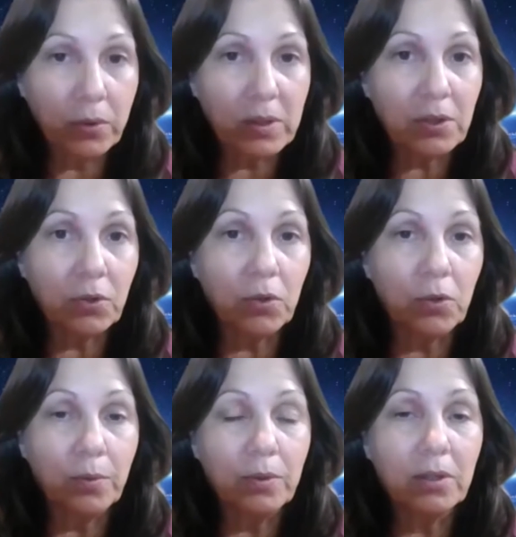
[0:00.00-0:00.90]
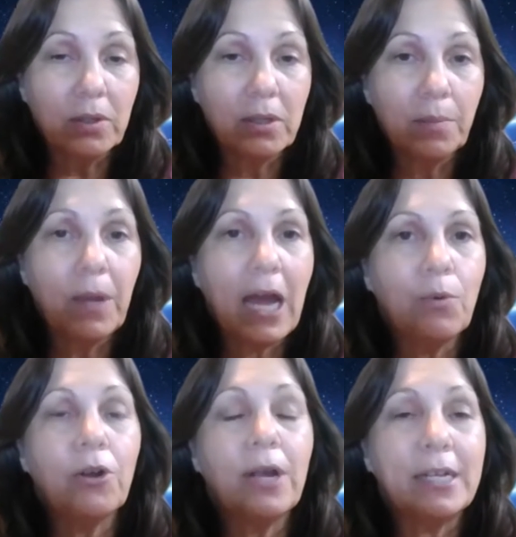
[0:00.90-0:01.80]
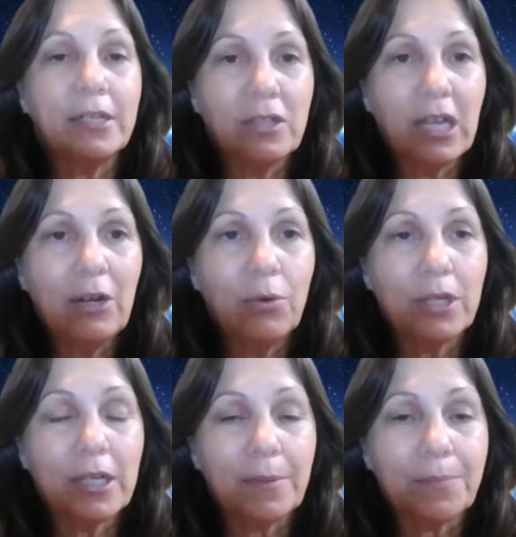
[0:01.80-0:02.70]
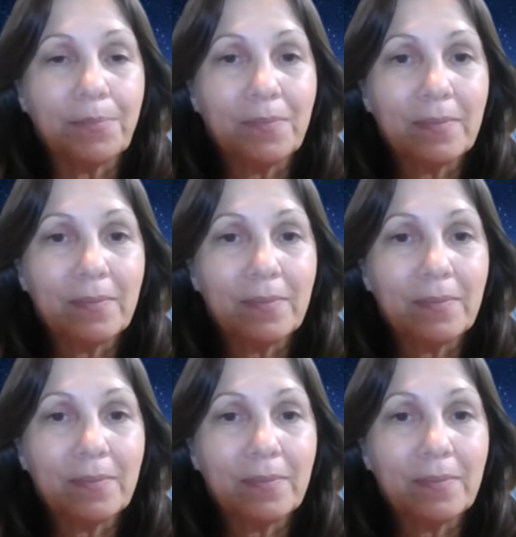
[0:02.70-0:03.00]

personal power and integrity.